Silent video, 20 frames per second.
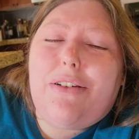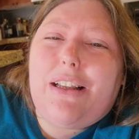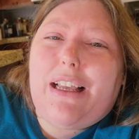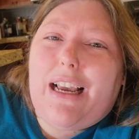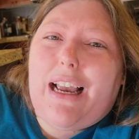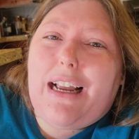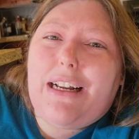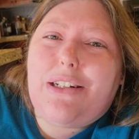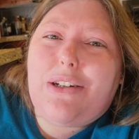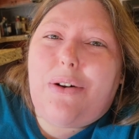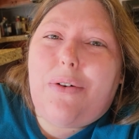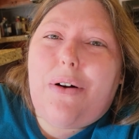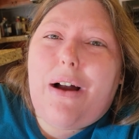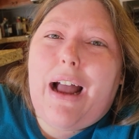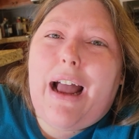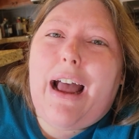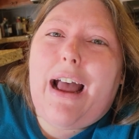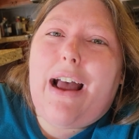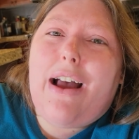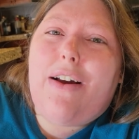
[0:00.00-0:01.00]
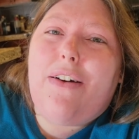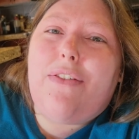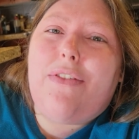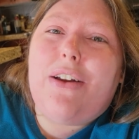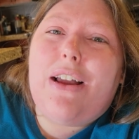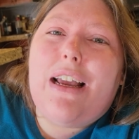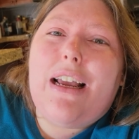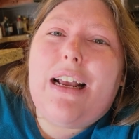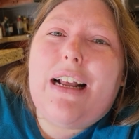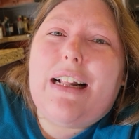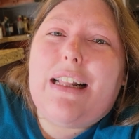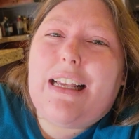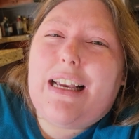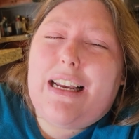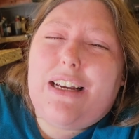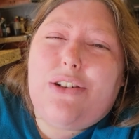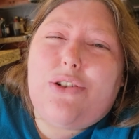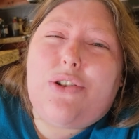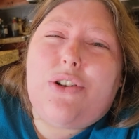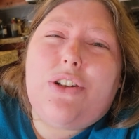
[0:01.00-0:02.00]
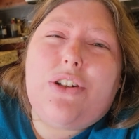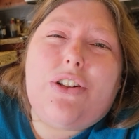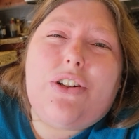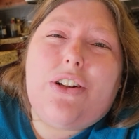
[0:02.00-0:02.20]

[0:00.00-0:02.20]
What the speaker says: Like, I don't have the interest